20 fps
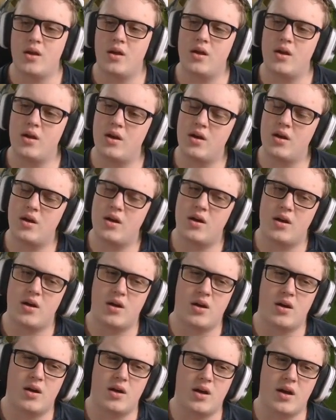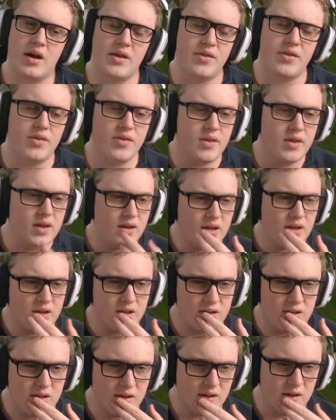I think...
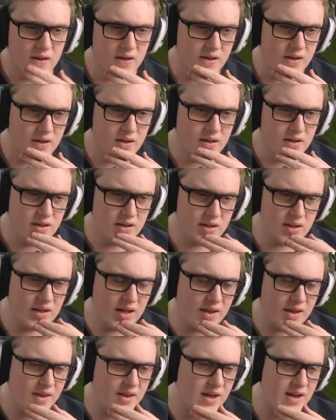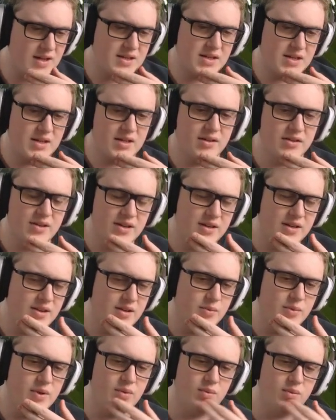Yeah, the idea that
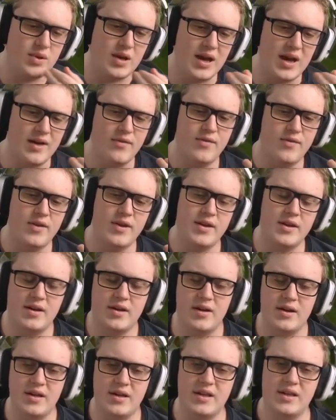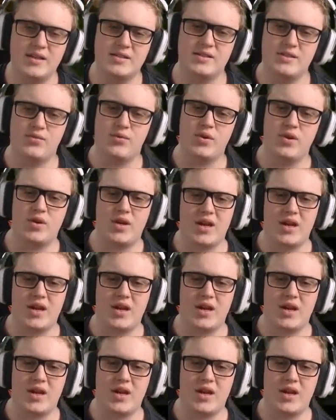we have here is if we get